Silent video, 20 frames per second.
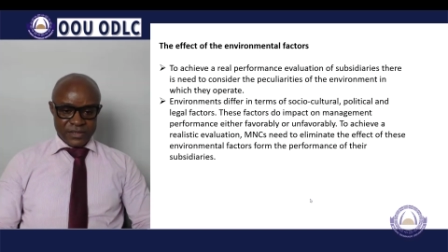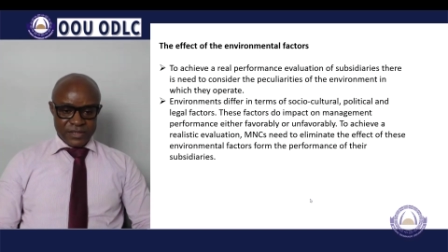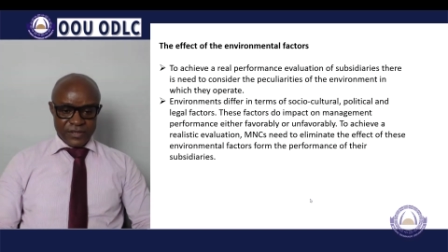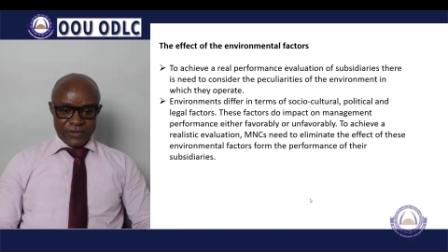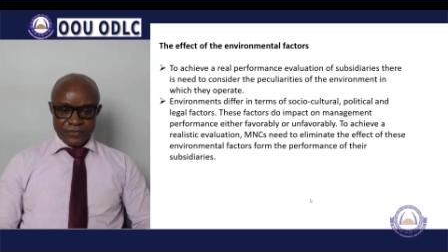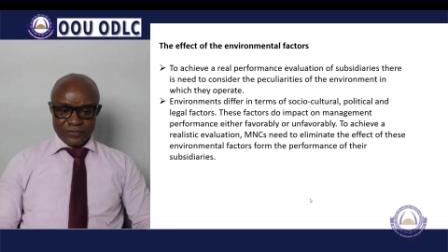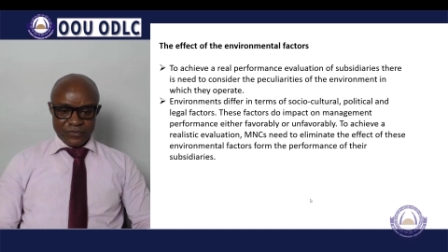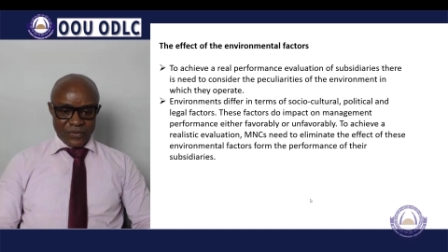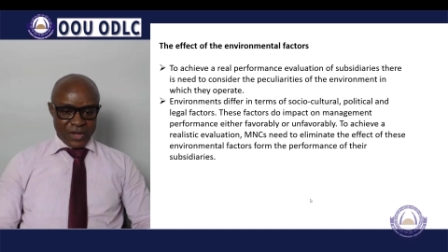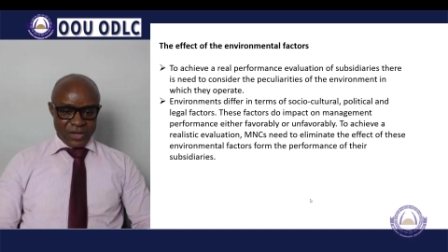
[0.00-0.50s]

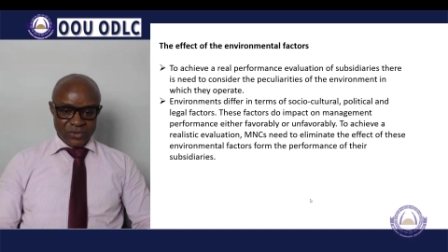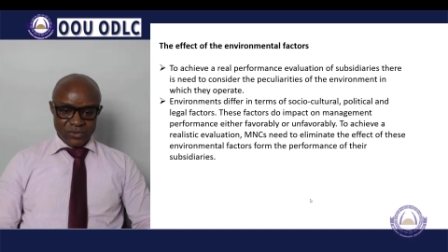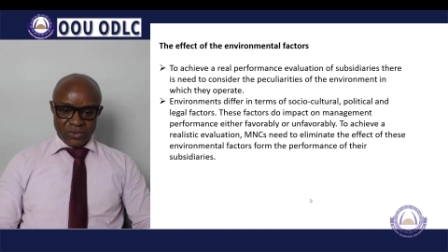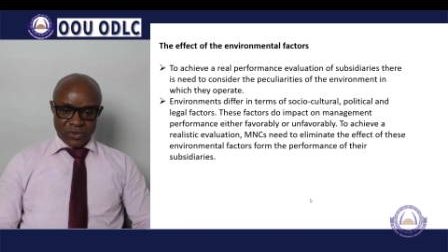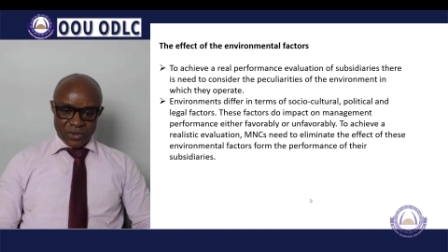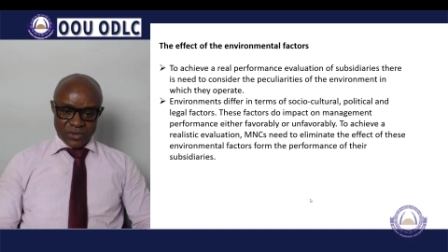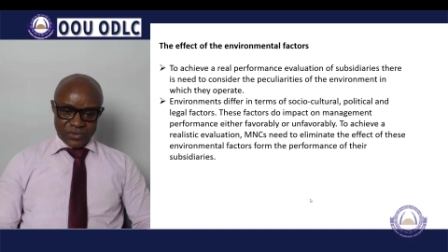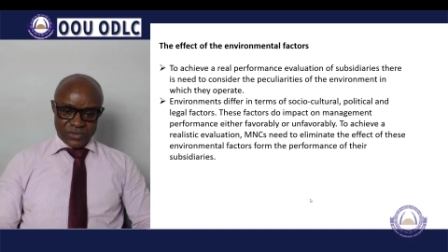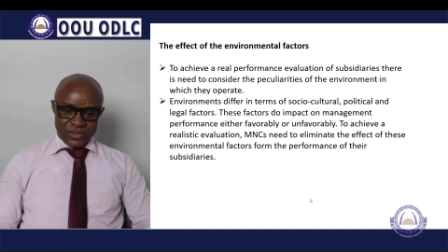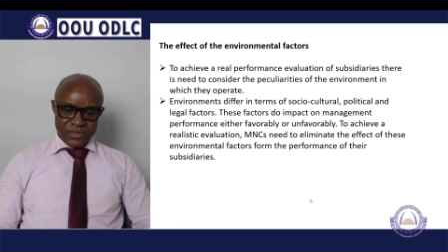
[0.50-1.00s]
These
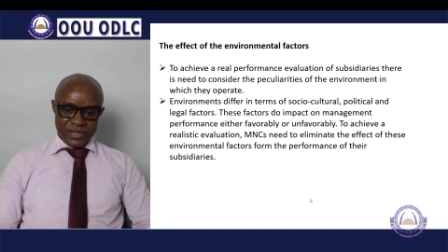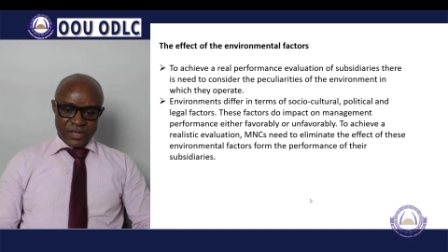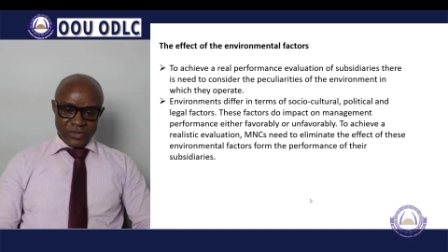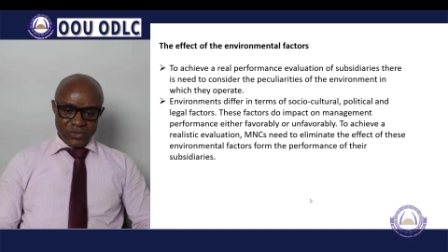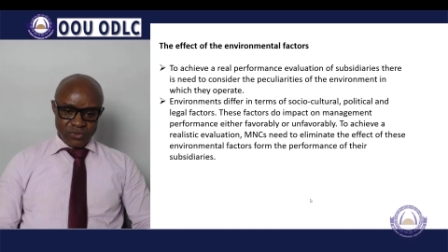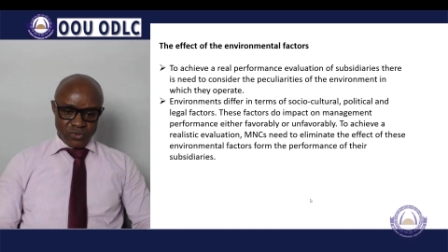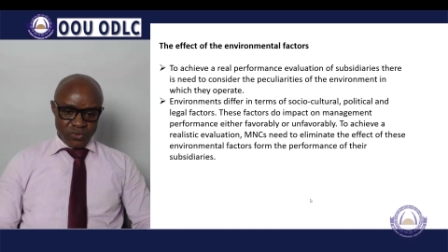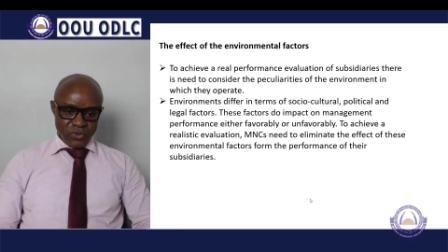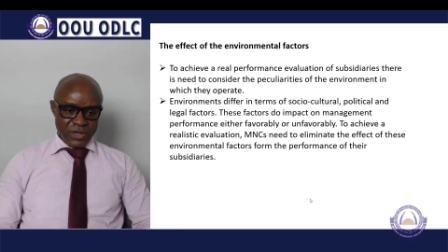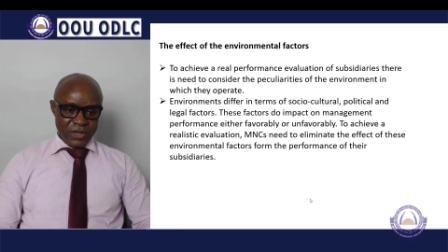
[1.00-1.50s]
factors, they
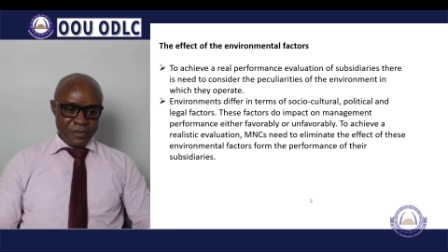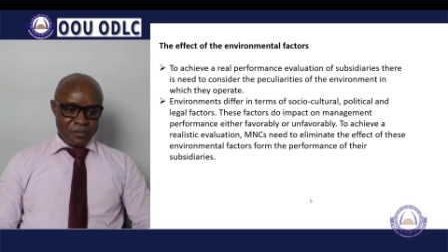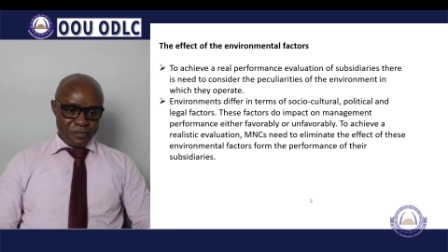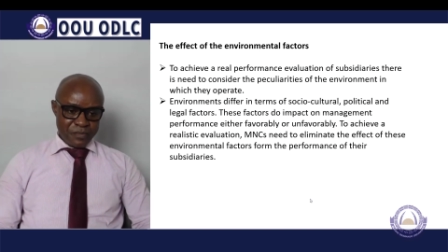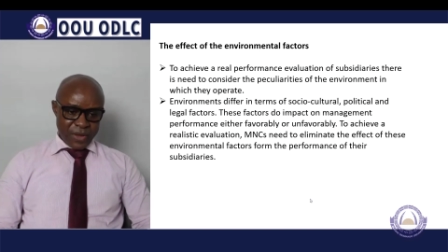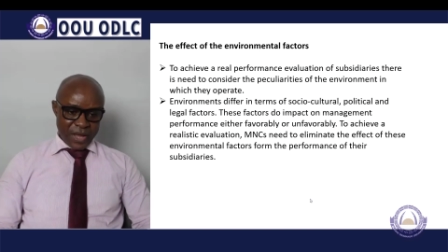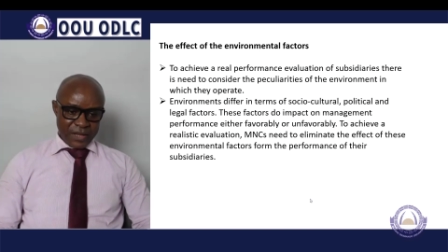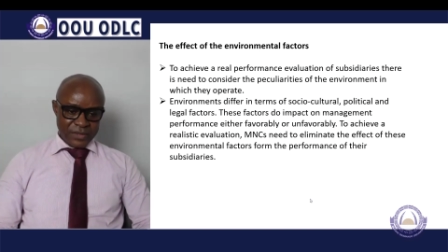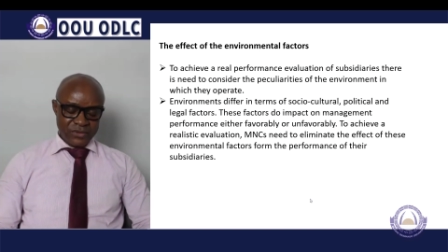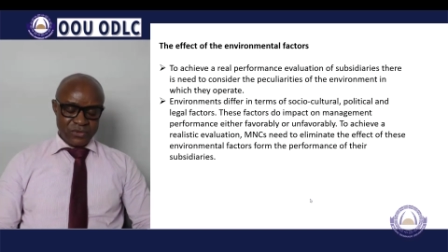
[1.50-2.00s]
do
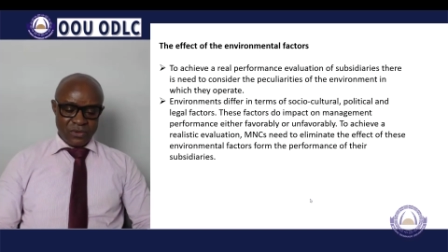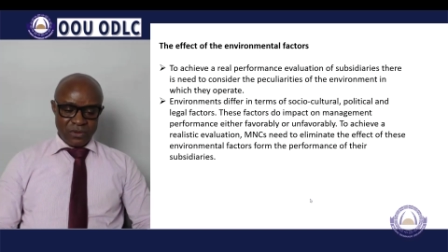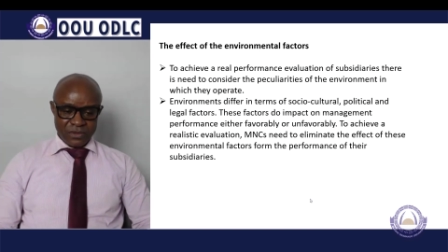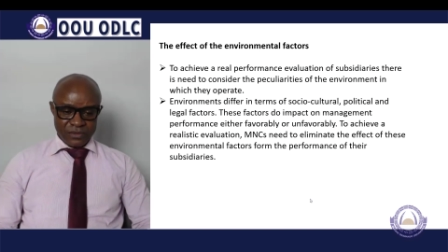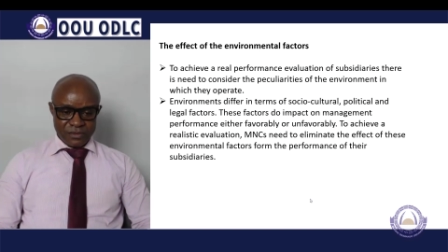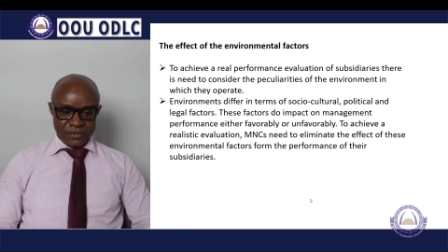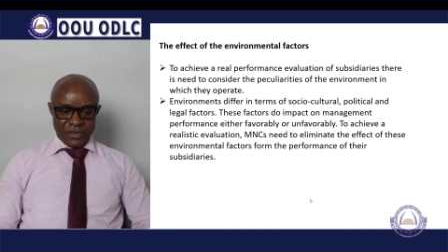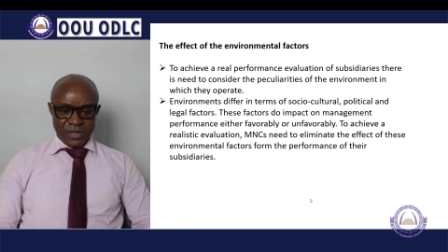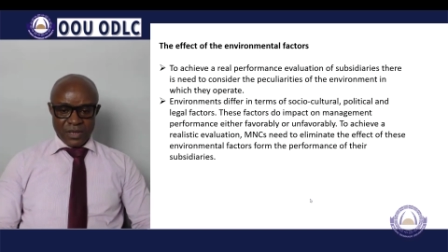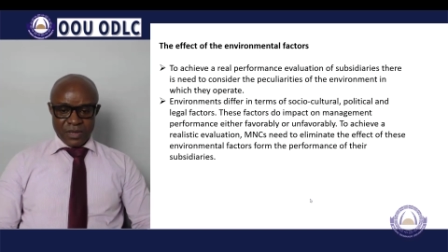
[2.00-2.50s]
impact
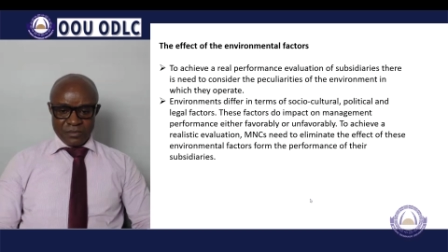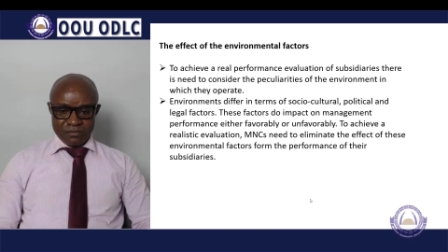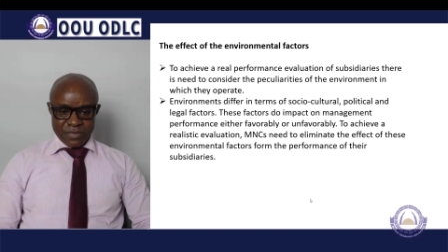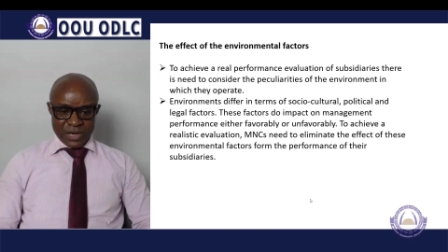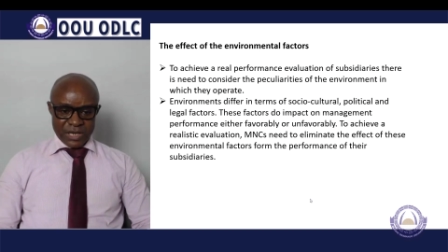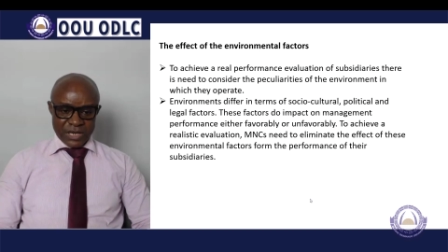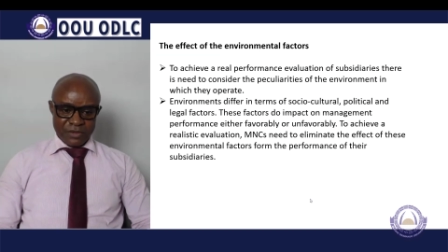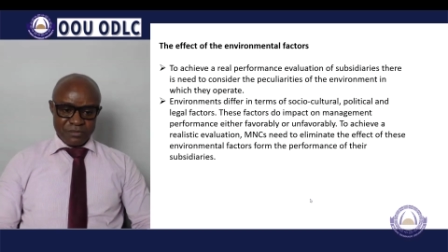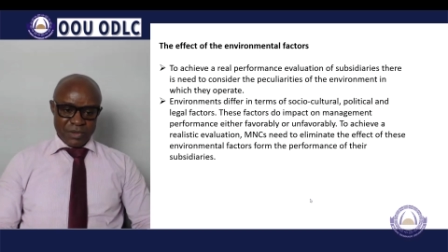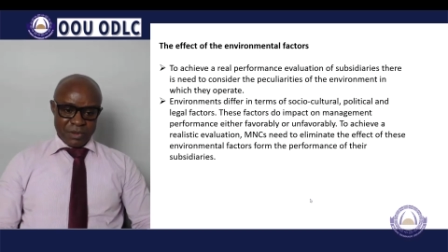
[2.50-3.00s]
on
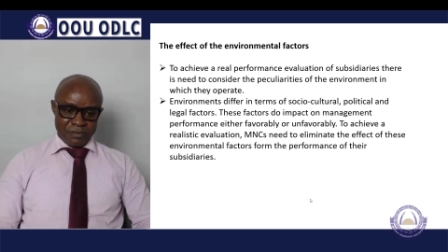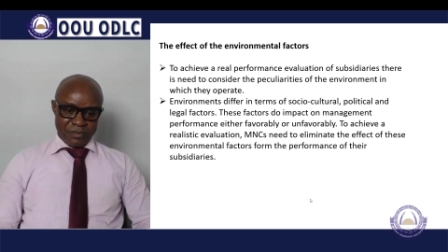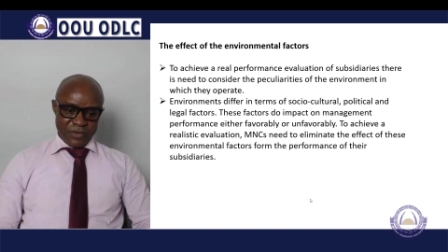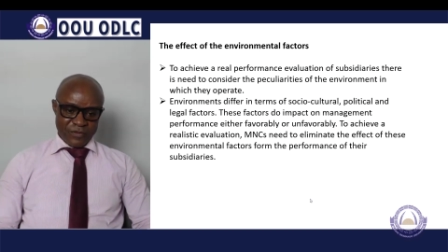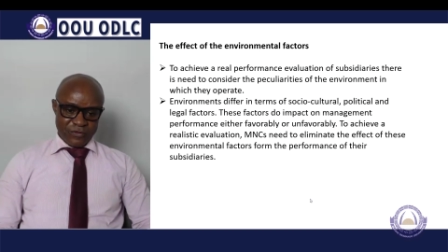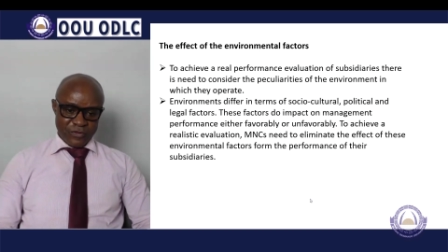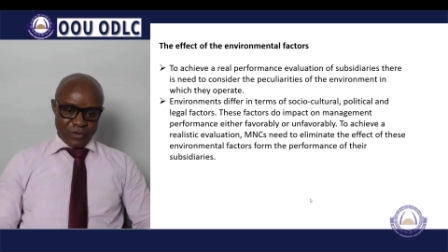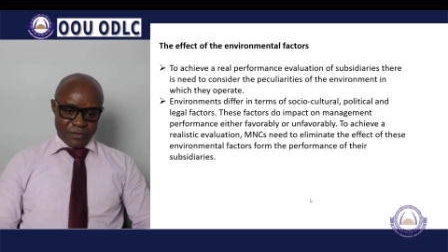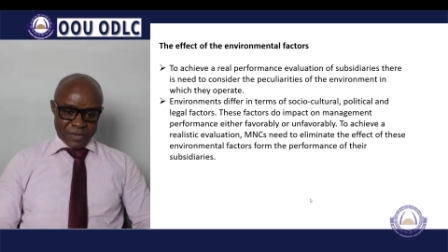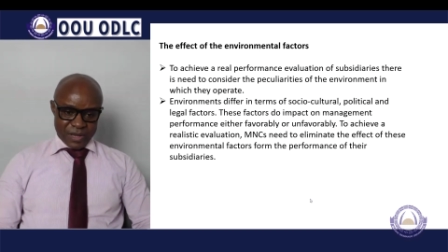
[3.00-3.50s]
management
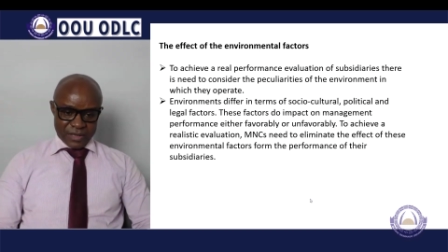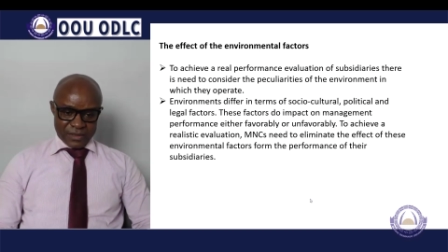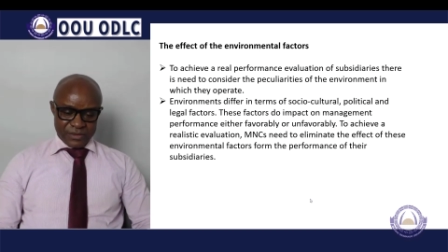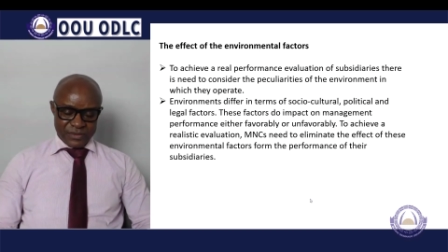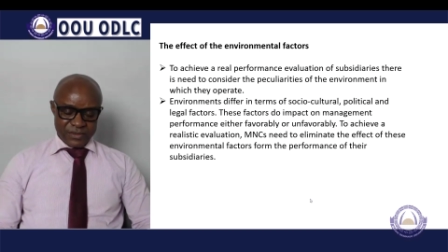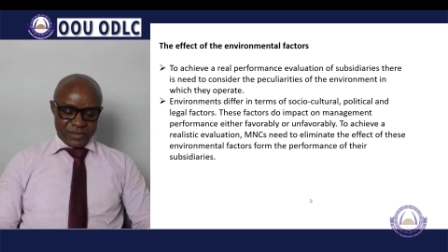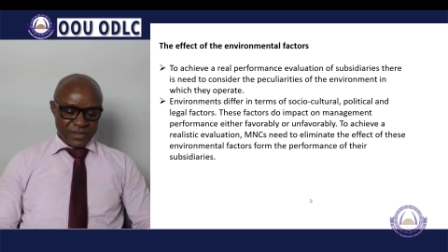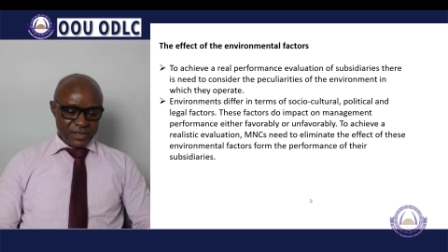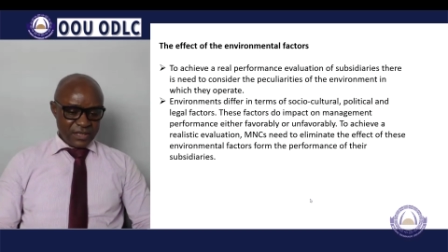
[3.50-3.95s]
performance,